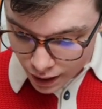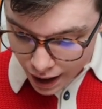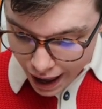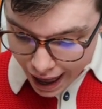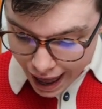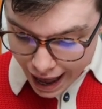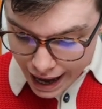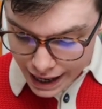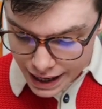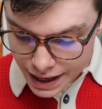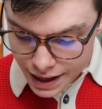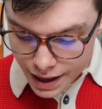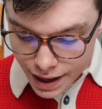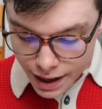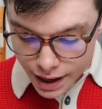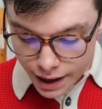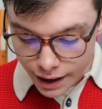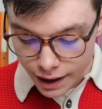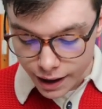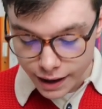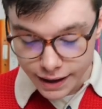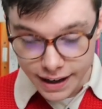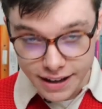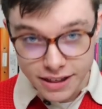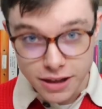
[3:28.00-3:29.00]
a
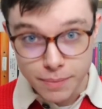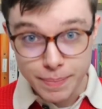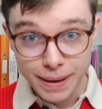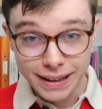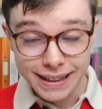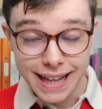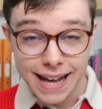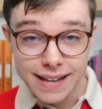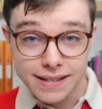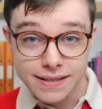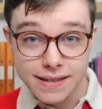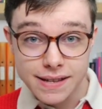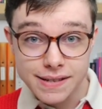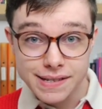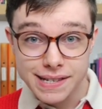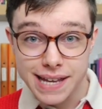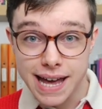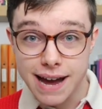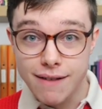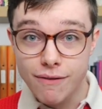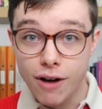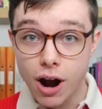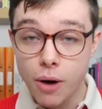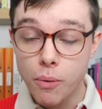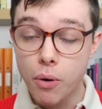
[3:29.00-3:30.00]
can either be less than
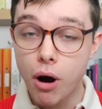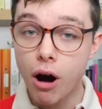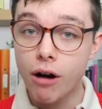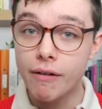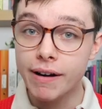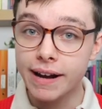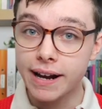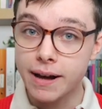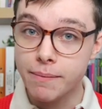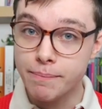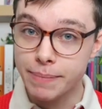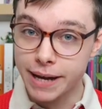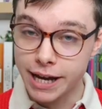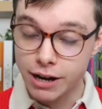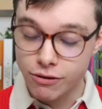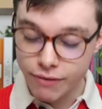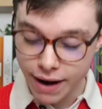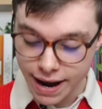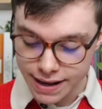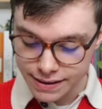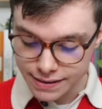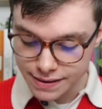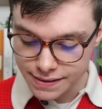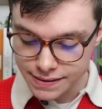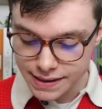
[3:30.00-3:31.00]
zero or it can be
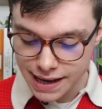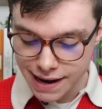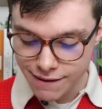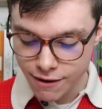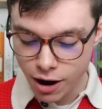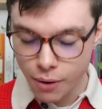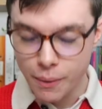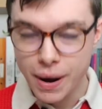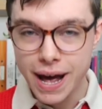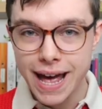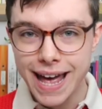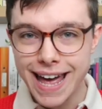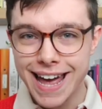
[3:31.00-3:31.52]
greater than zero.